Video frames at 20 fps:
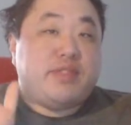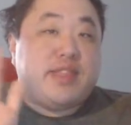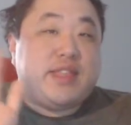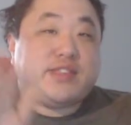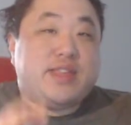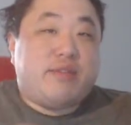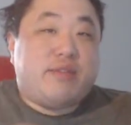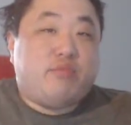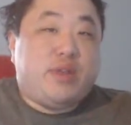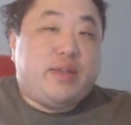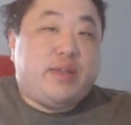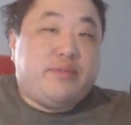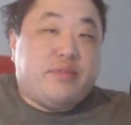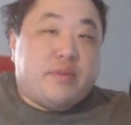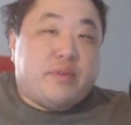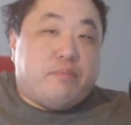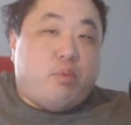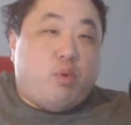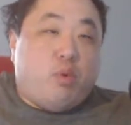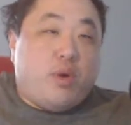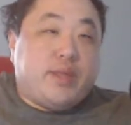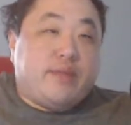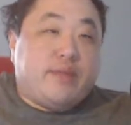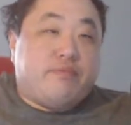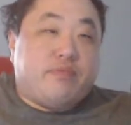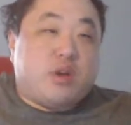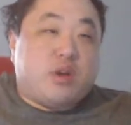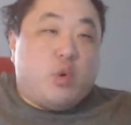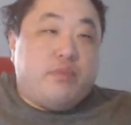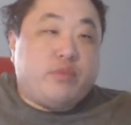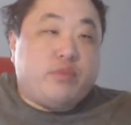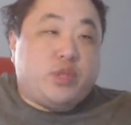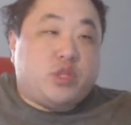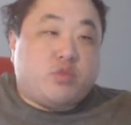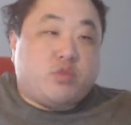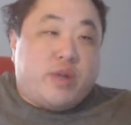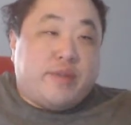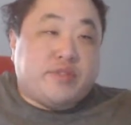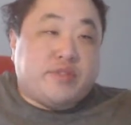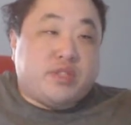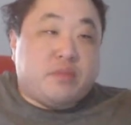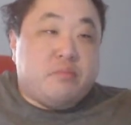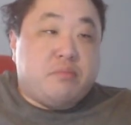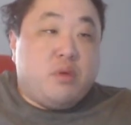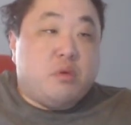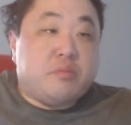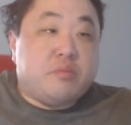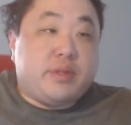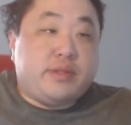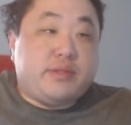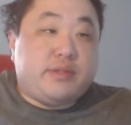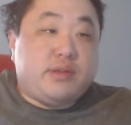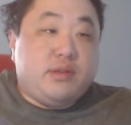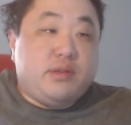that's not really the point of going for the drafts at the moment.